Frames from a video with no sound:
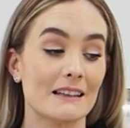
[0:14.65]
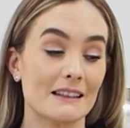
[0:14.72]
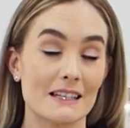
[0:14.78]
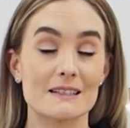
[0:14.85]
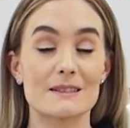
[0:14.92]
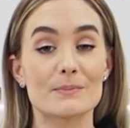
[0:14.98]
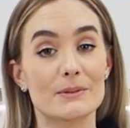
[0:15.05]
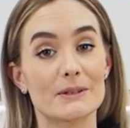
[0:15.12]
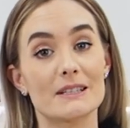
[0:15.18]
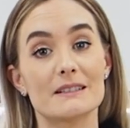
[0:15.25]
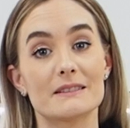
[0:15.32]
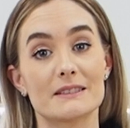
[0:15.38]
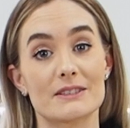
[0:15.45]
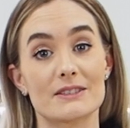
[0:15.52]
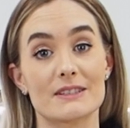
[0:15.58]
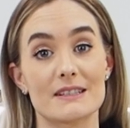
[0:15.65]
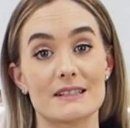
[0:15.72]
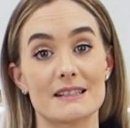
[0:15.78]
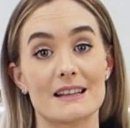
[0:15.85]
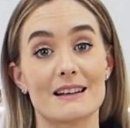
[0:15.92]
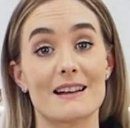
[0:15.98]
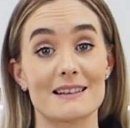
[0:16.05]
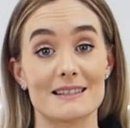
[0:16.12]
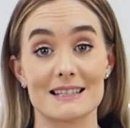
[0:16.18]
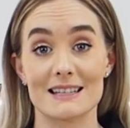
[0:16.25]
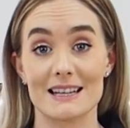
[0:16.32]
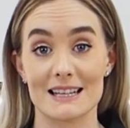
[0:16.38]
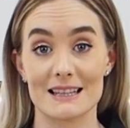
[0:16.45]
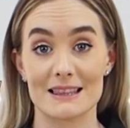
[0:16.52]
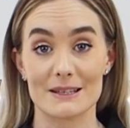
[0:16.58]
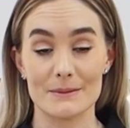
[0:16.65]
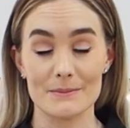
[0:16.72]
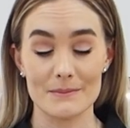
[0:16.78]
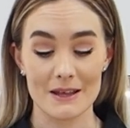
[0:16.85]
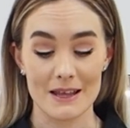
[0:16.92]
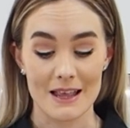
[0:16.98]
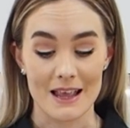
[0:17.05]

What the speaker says: these are pretty delicious and I did eat them.